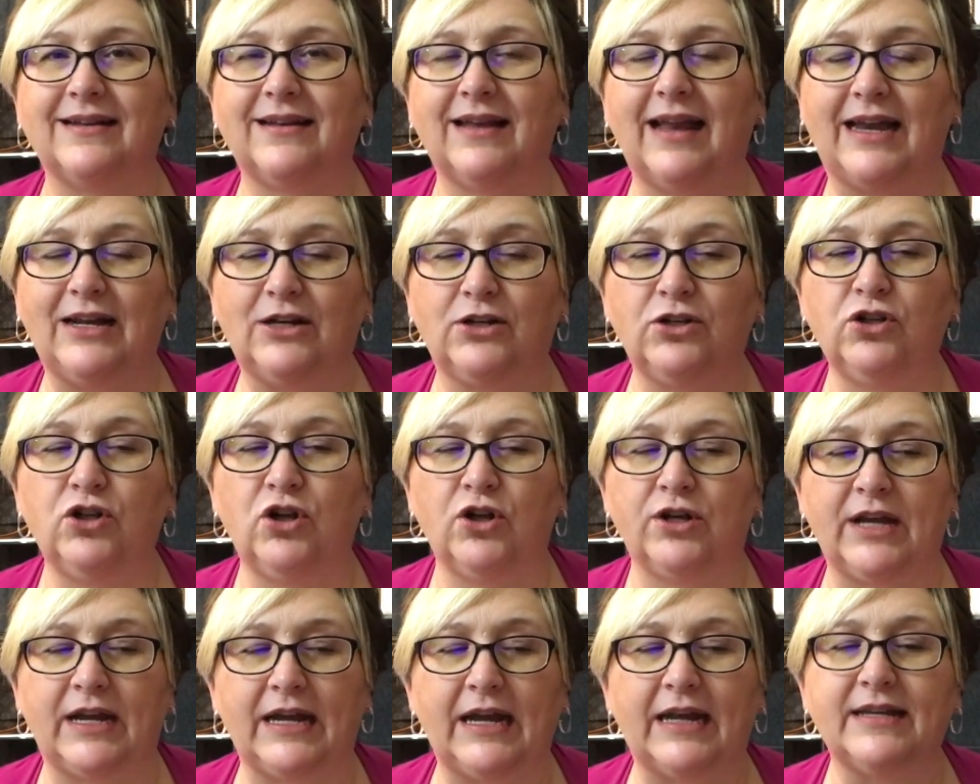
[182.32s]
like
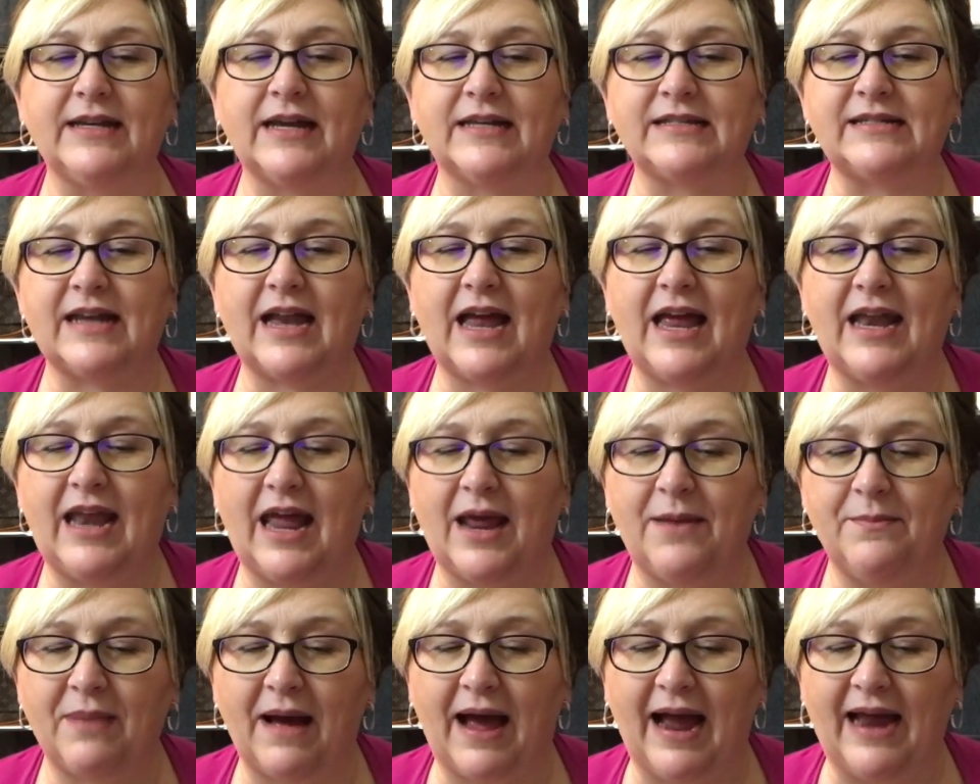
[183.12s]
looking. It doesn't, and,
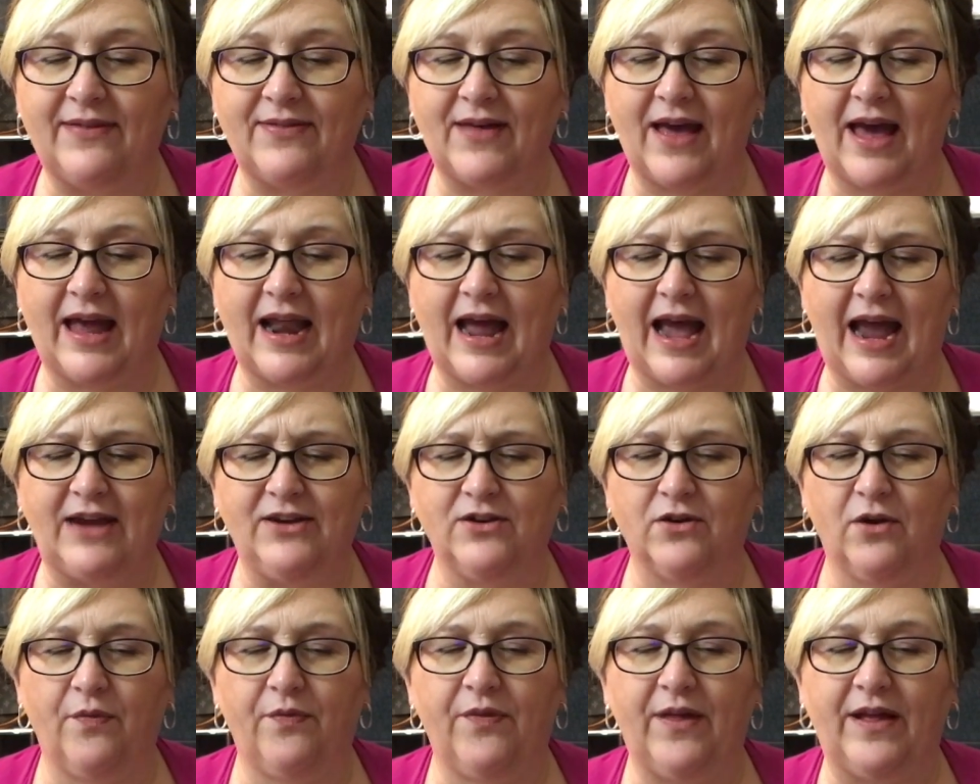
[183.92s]
and by that, I
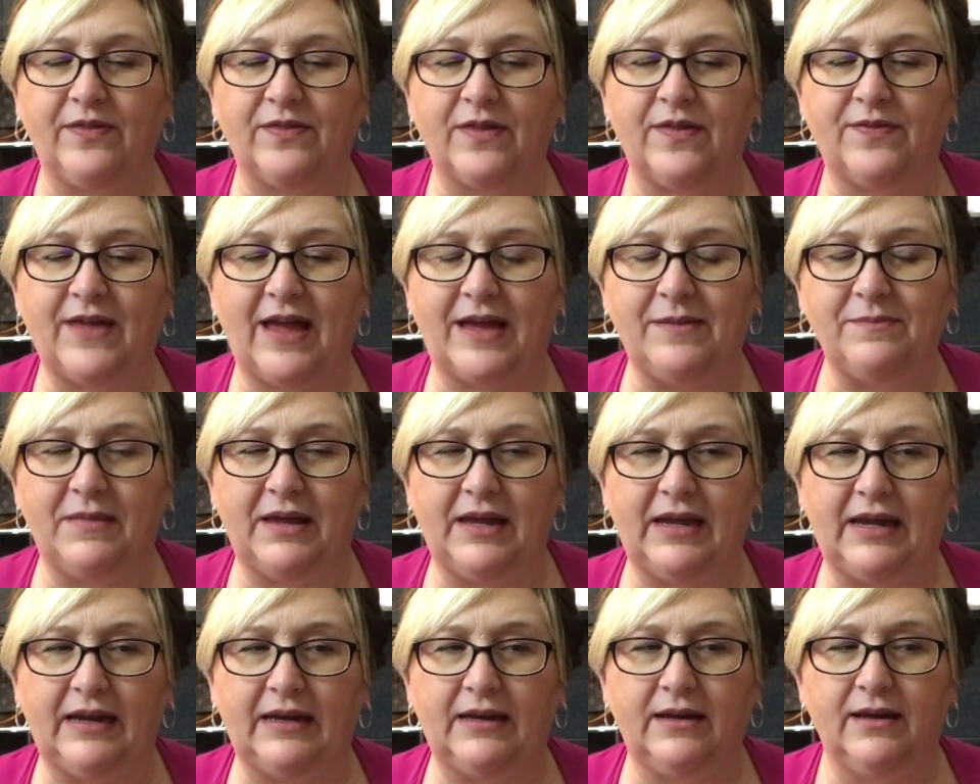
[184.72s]
don't think that they
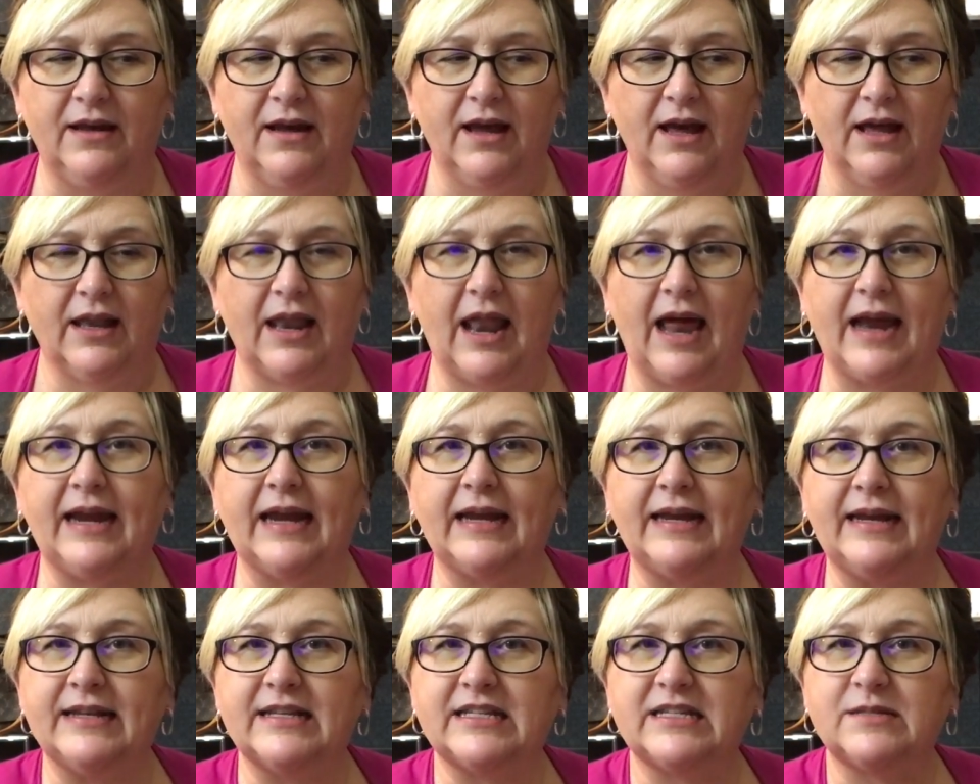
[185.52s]
mean like
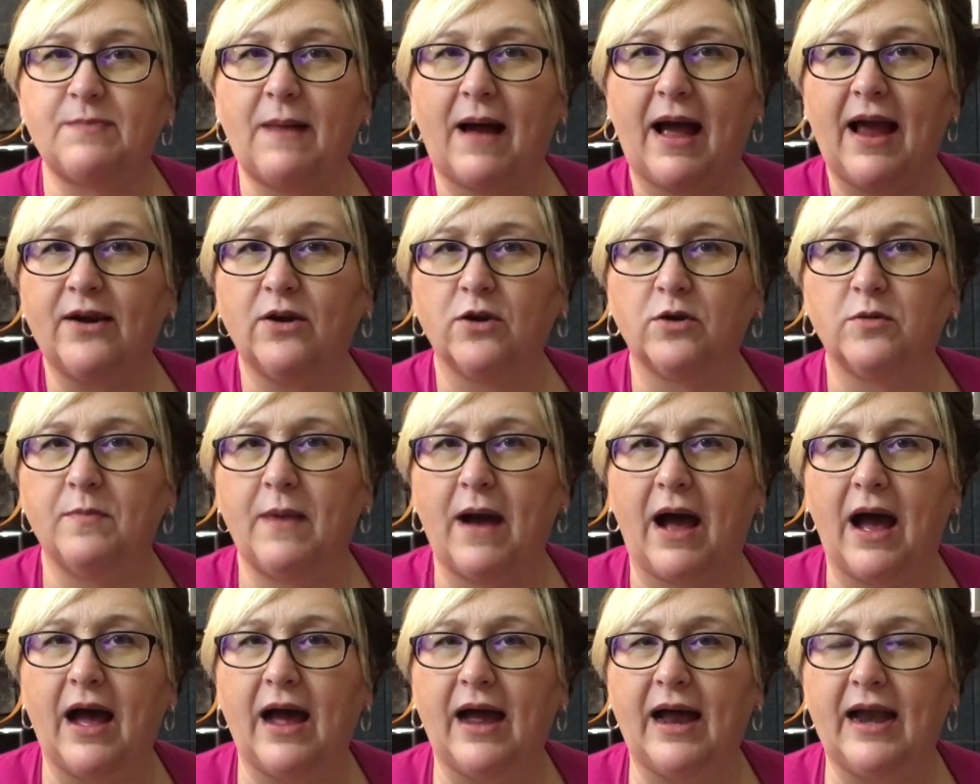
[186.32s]
an inspired
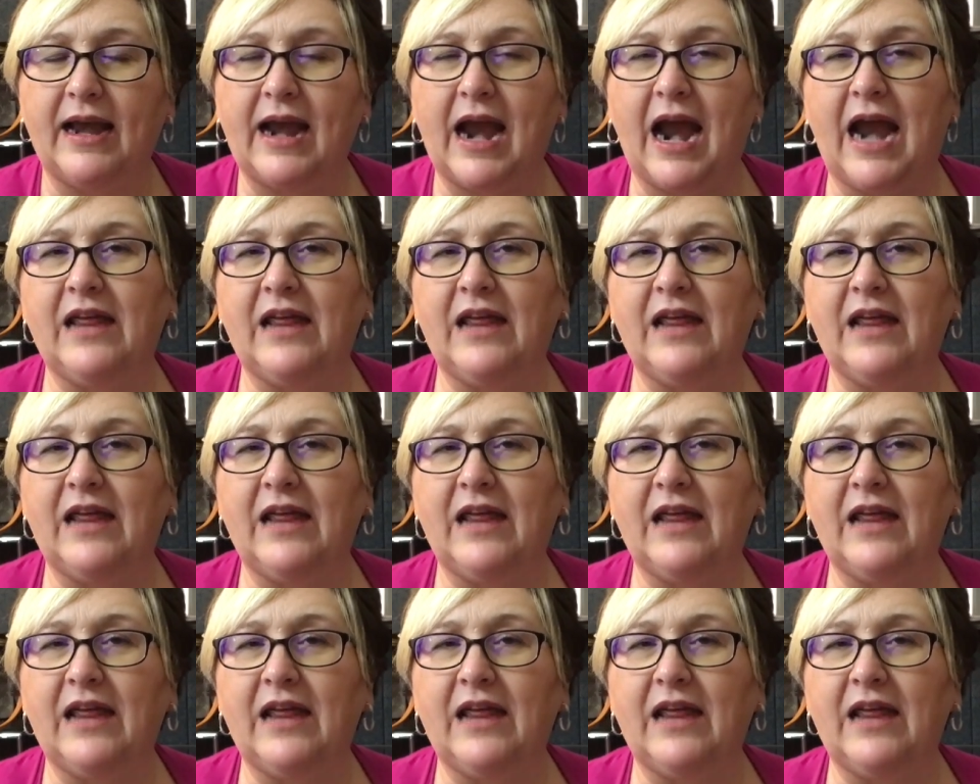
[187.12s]
by.